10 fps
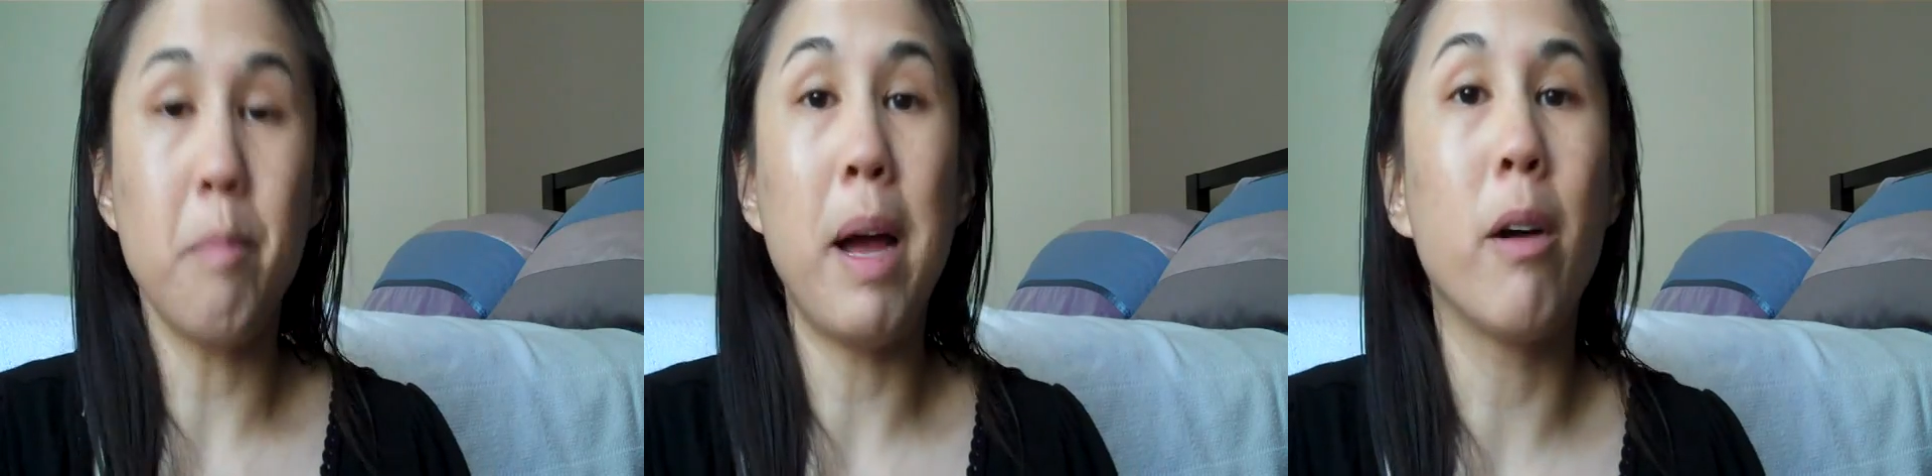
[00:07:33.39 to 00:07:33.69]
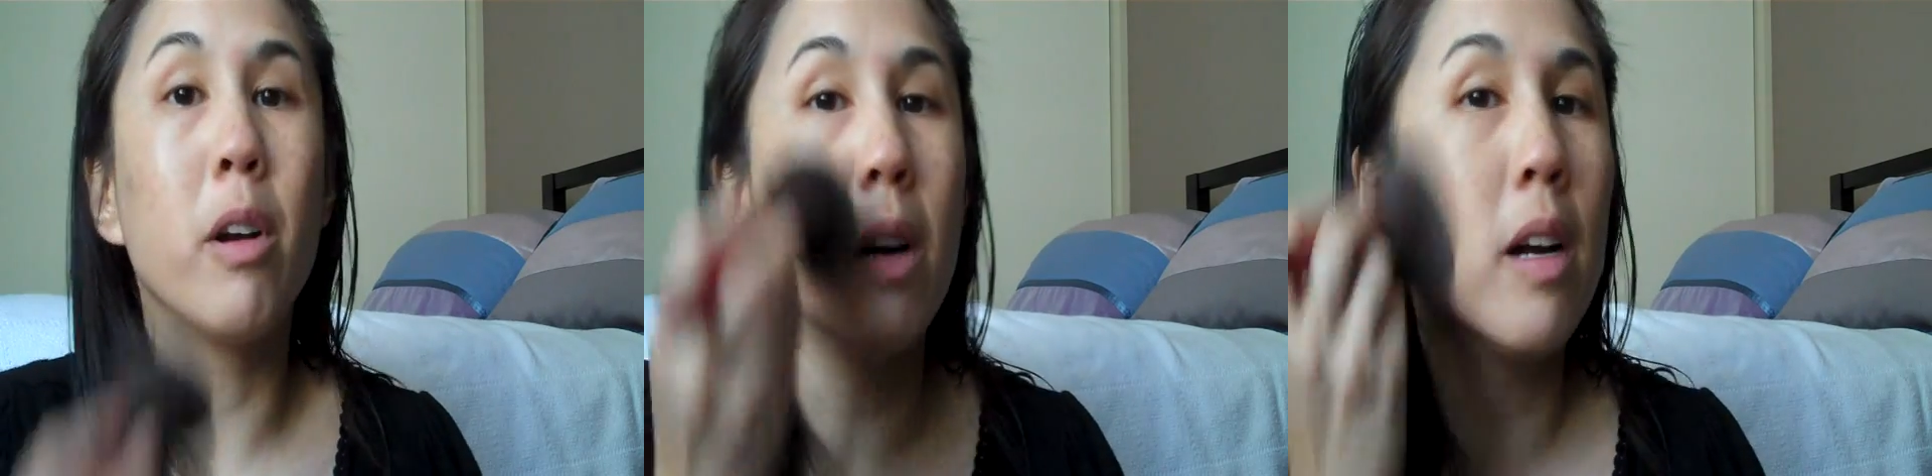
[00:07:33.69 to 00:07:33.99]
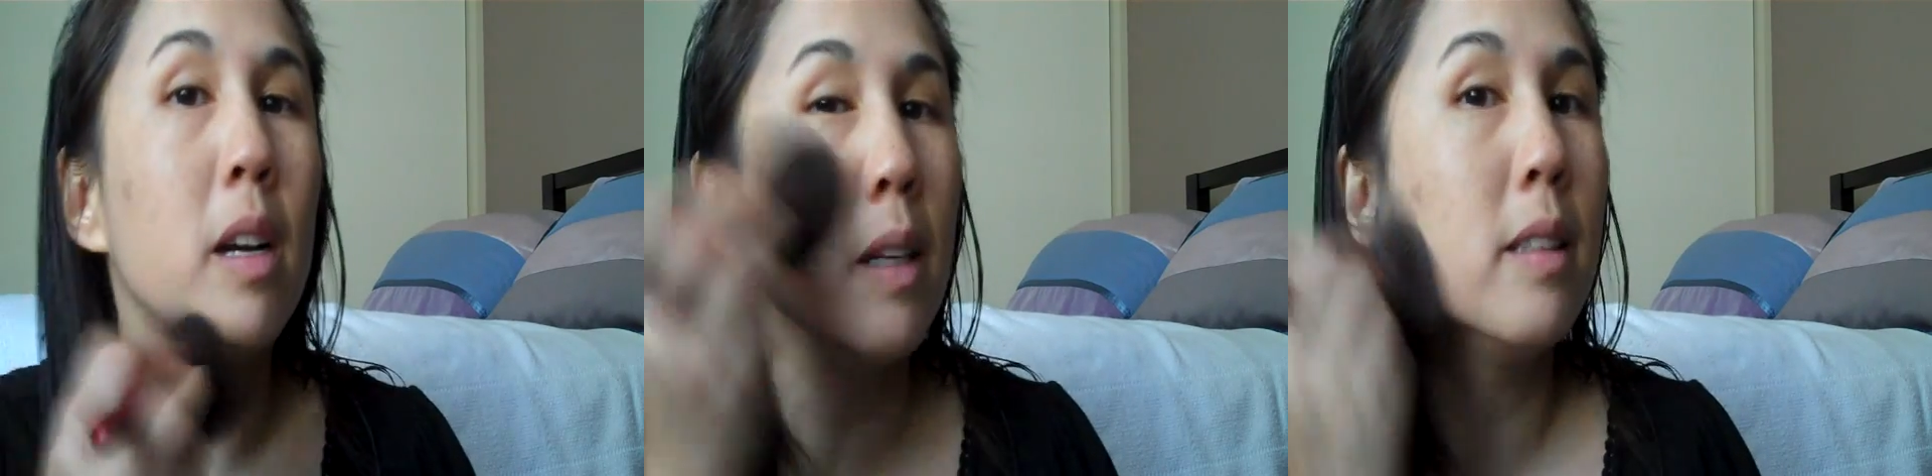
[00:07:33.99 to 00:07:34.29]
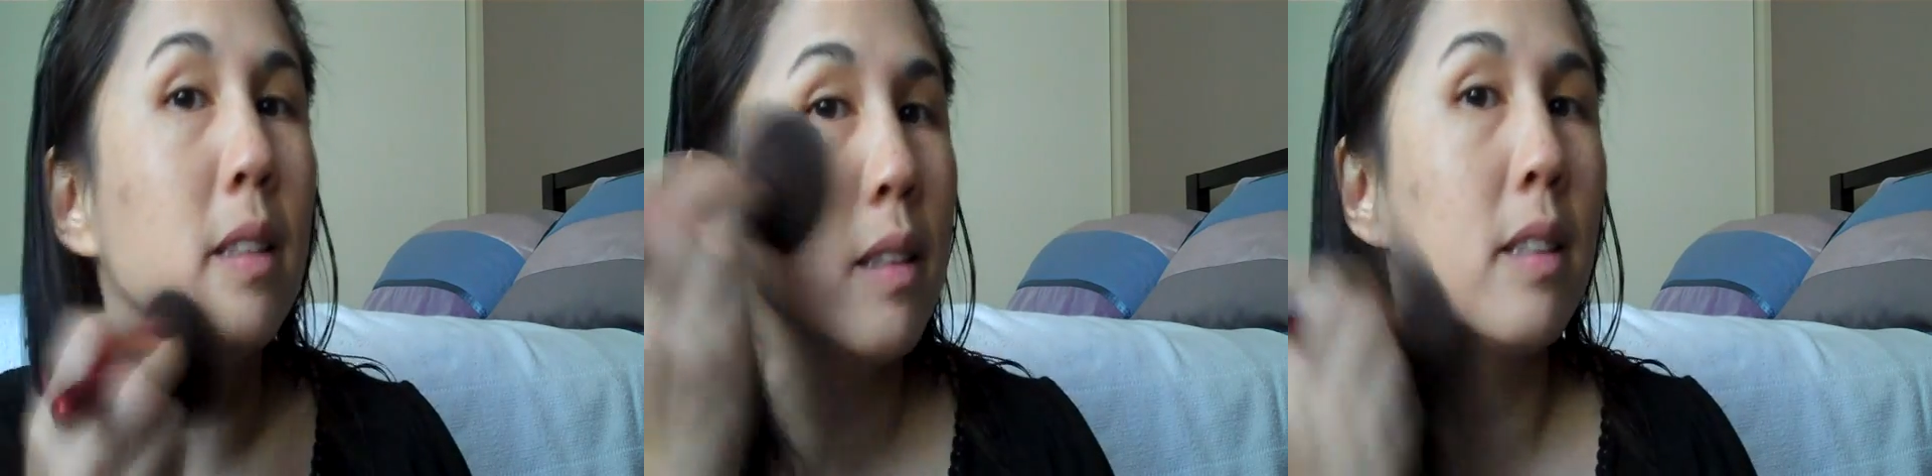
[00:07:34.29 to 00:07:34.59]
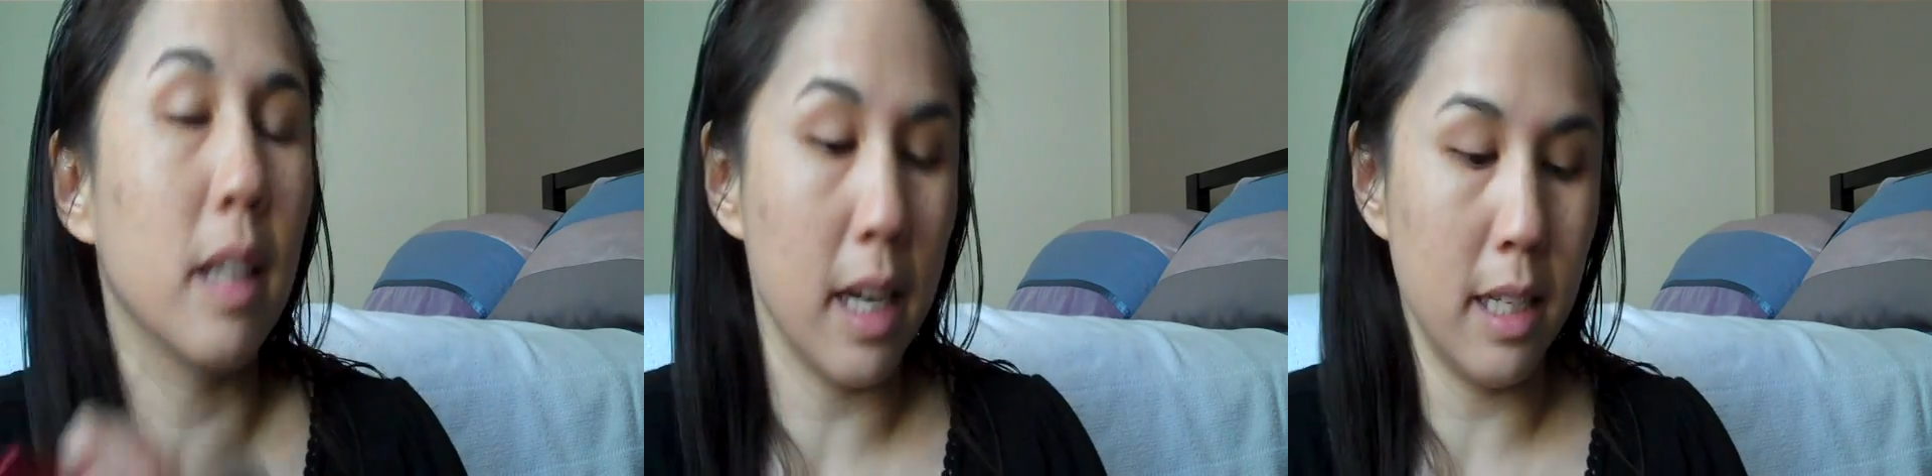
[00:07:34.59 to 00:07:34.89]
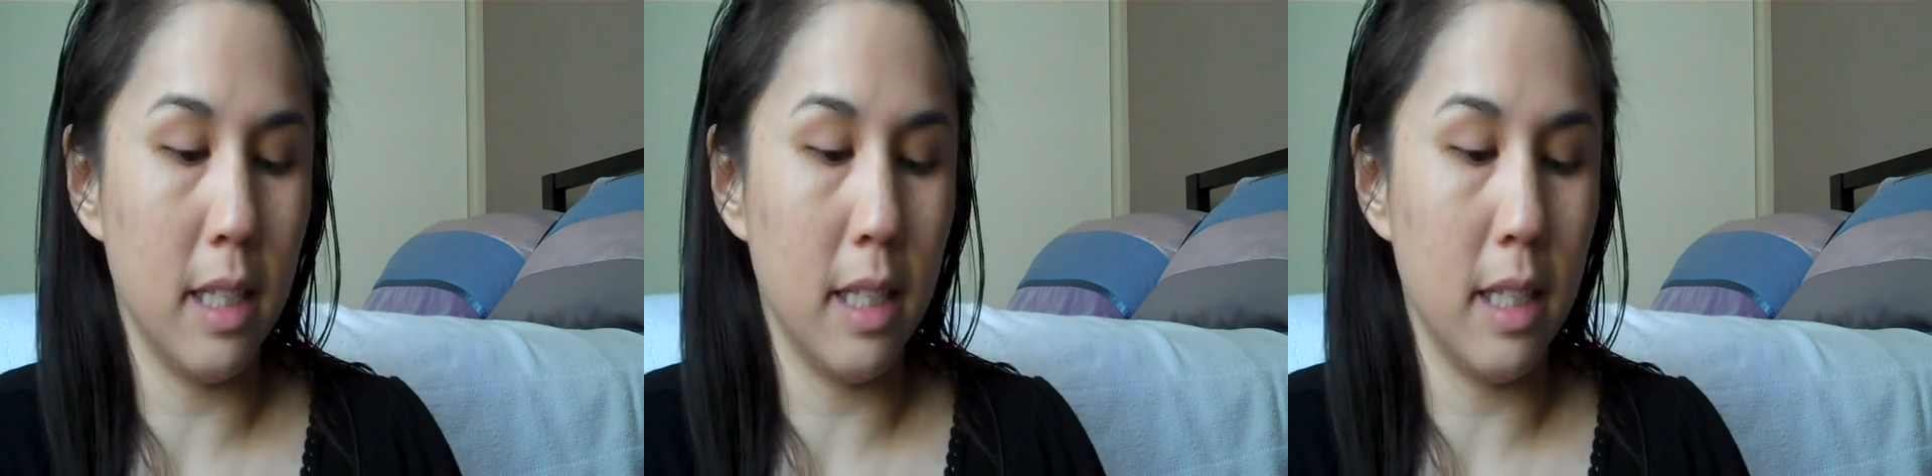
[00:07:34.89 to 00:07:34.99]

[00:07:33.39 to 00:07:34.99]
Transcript: powder on to kind